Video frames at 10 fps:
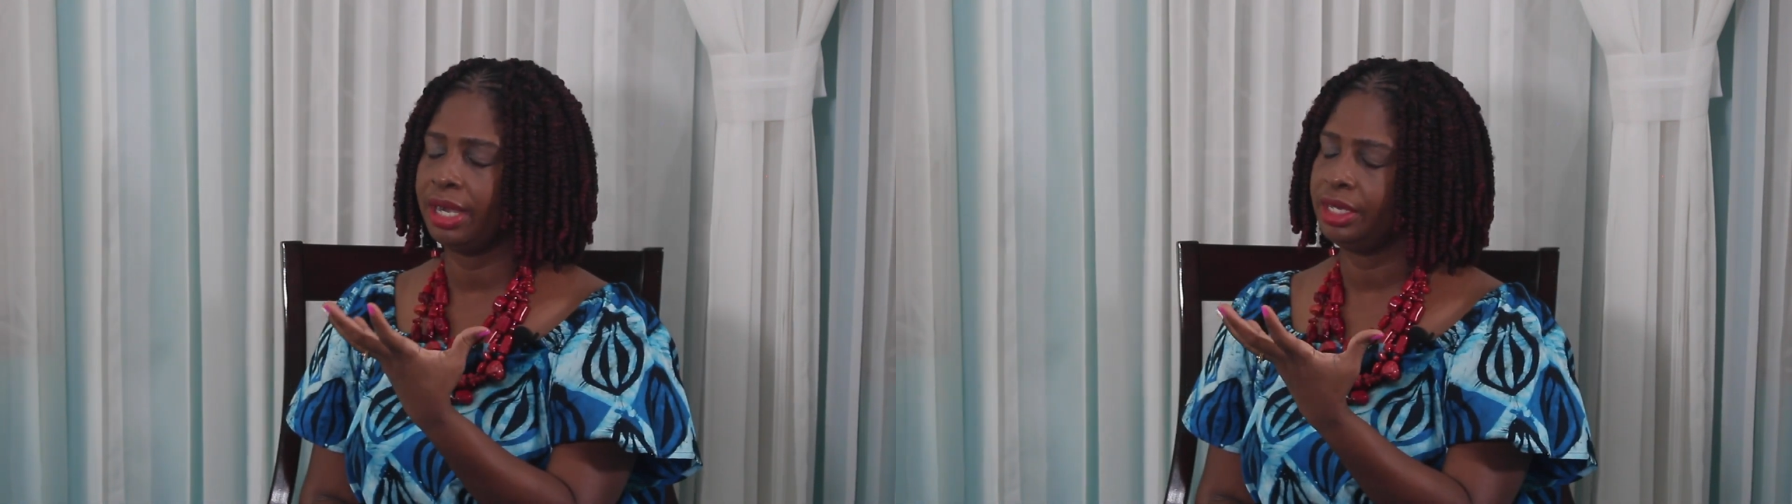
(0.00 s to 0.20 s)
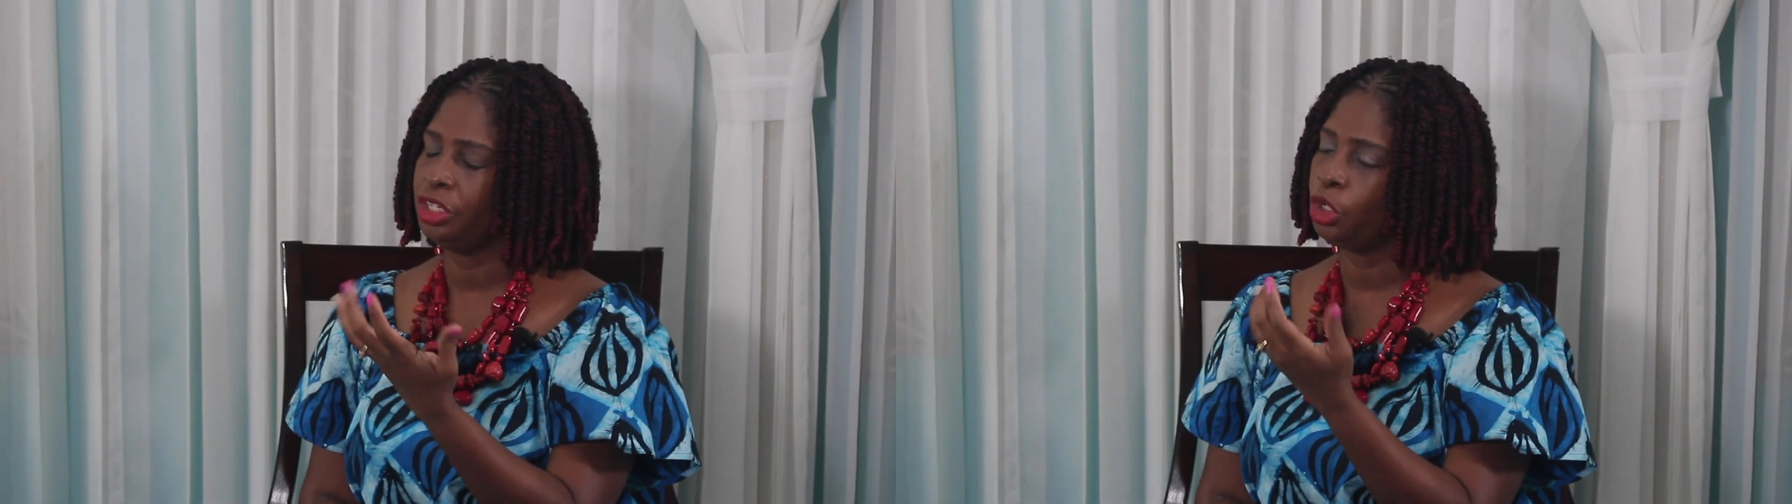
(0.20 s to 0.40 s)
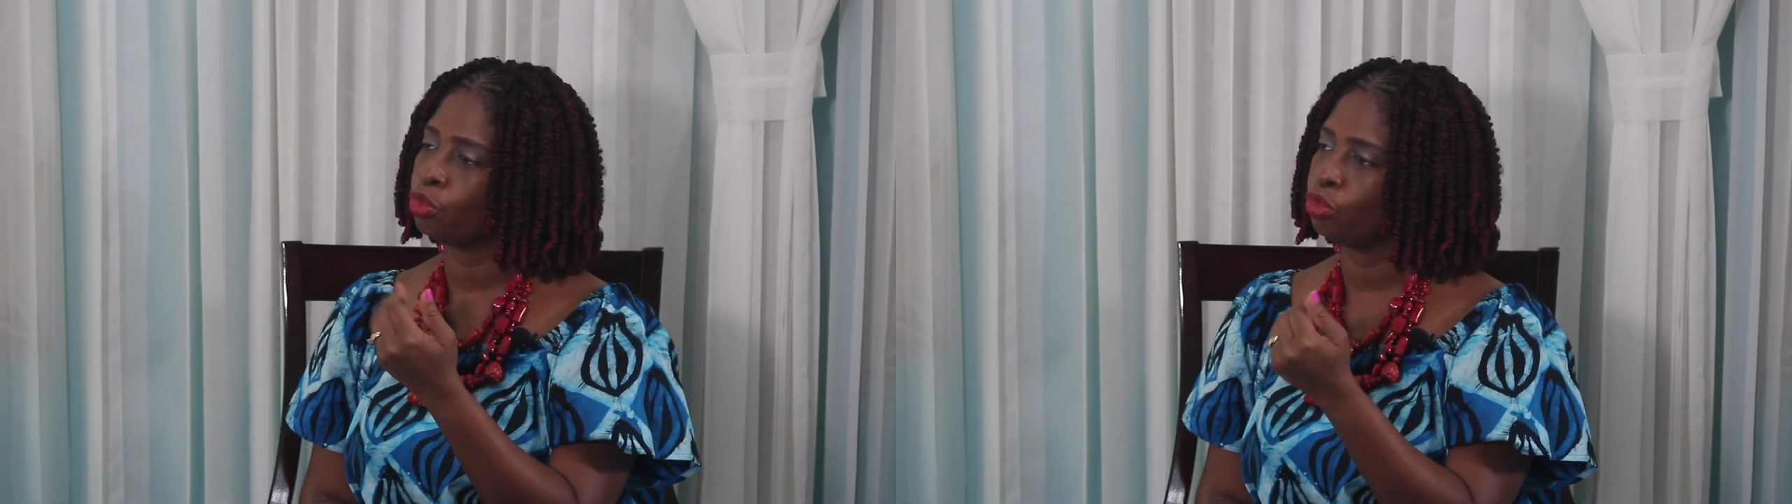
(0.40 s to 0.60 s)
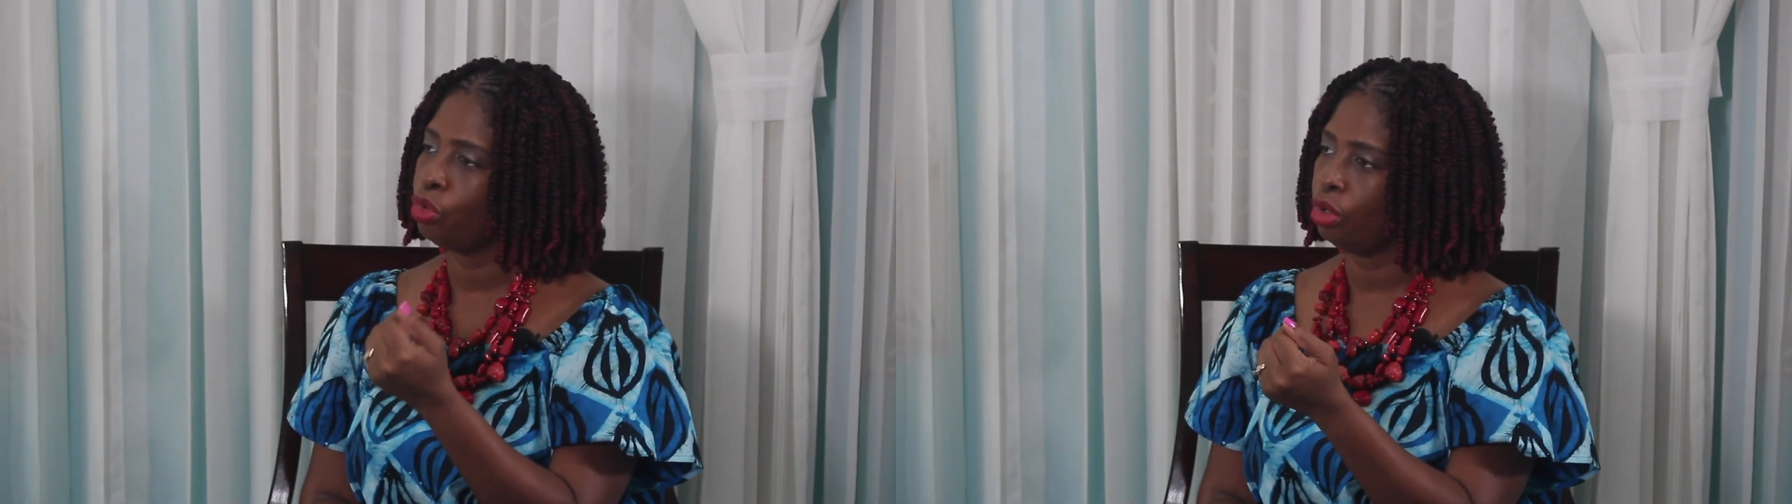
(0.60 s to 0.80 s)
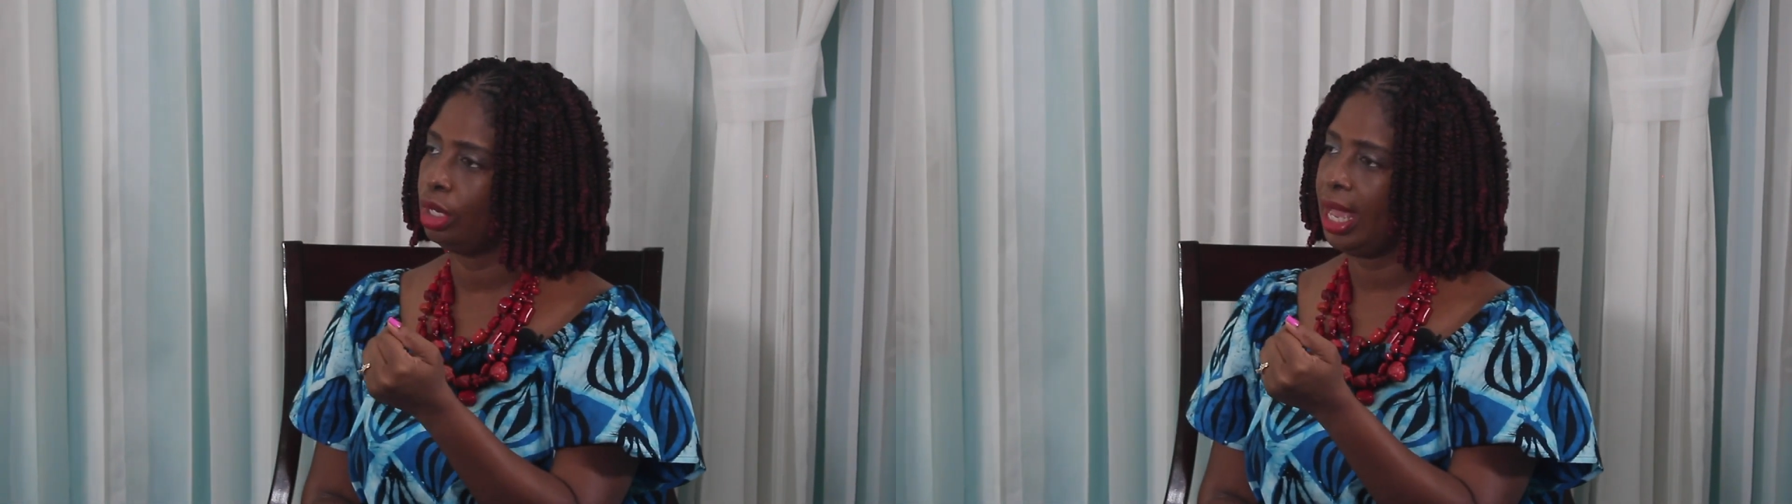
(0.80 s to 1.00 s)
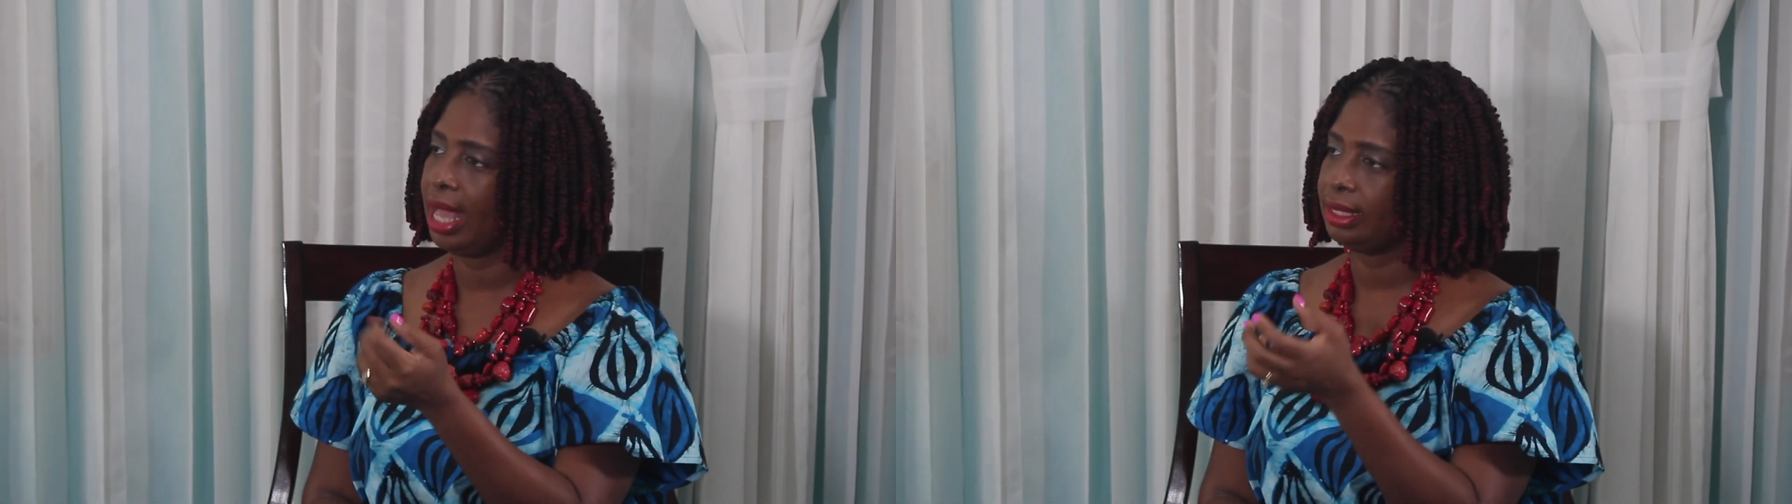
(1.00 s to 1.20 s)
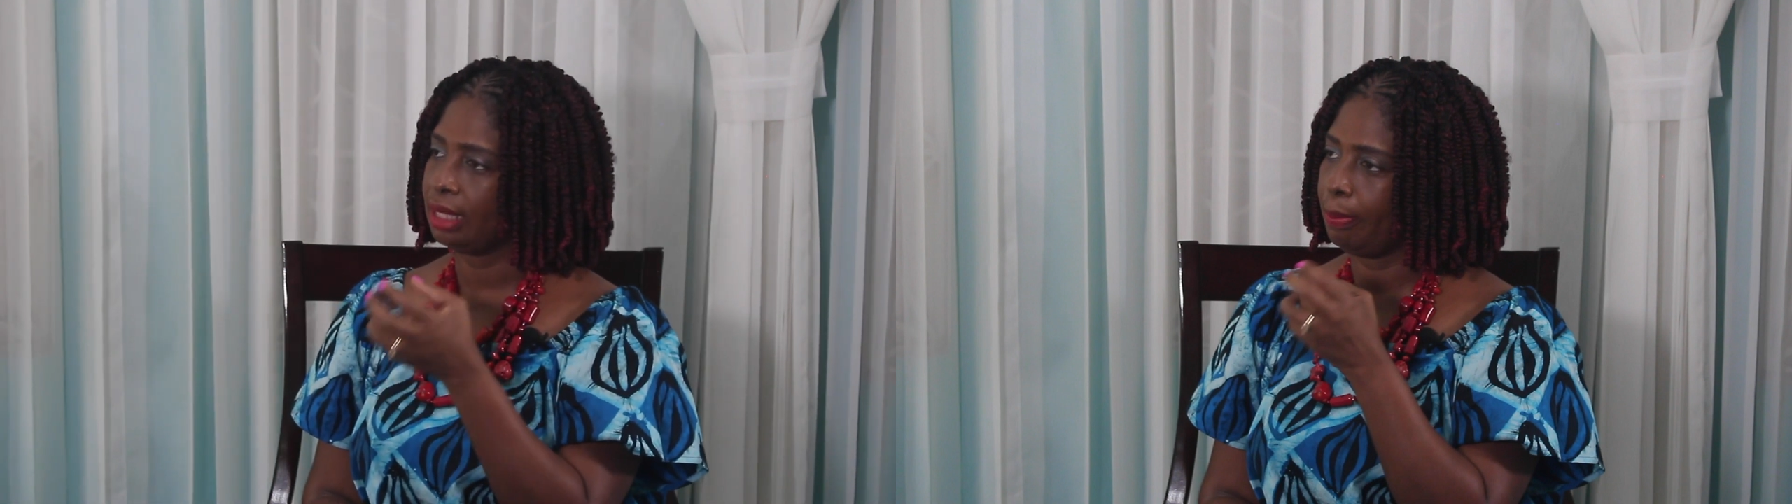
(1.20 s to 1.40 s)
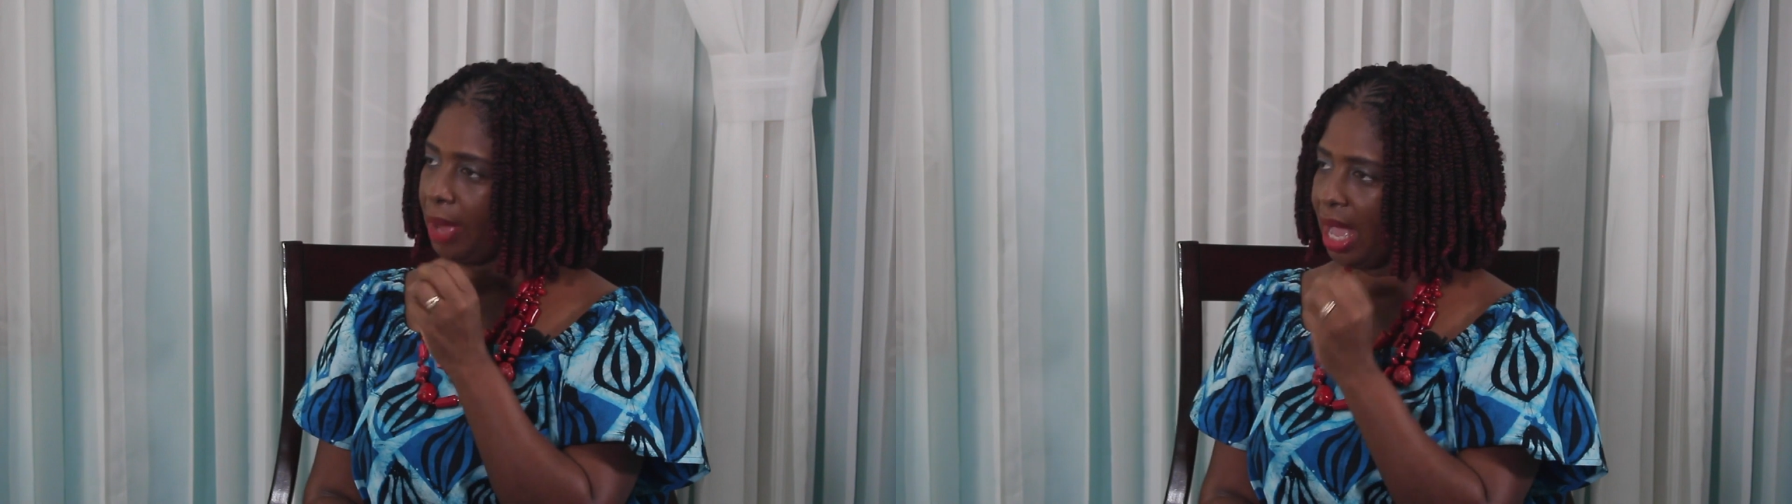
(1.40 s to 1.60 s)
regarding your role
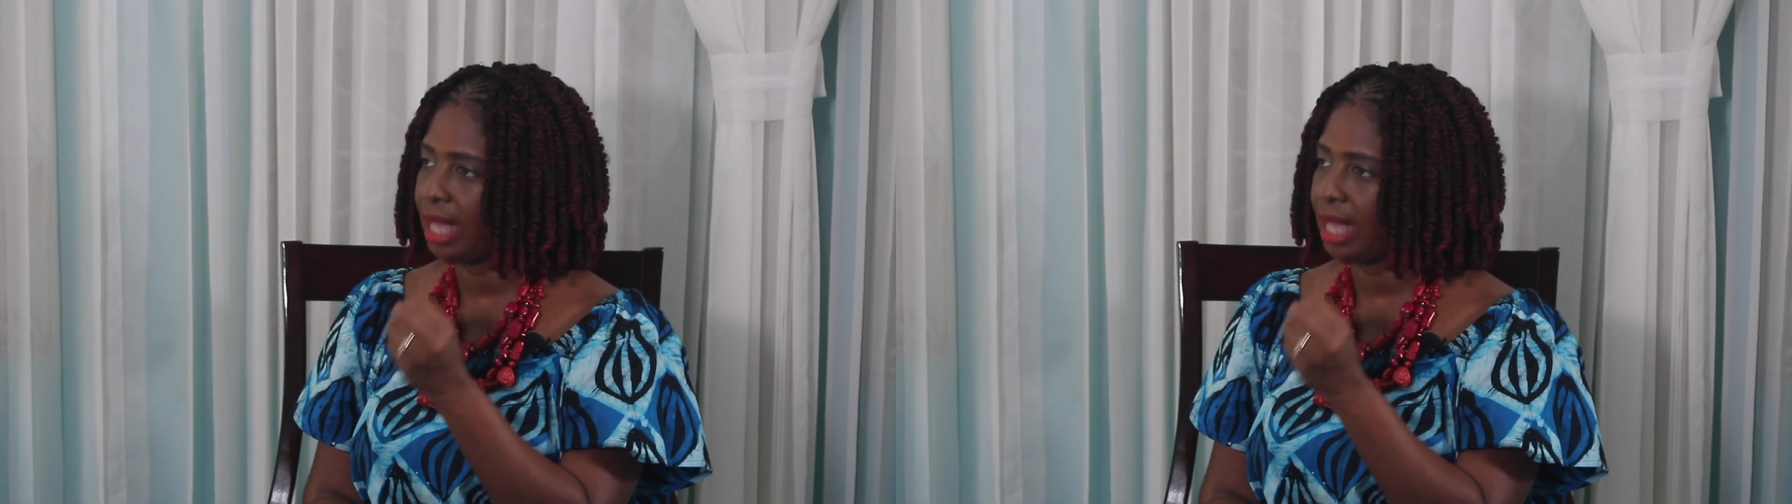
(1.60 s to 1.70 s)
as a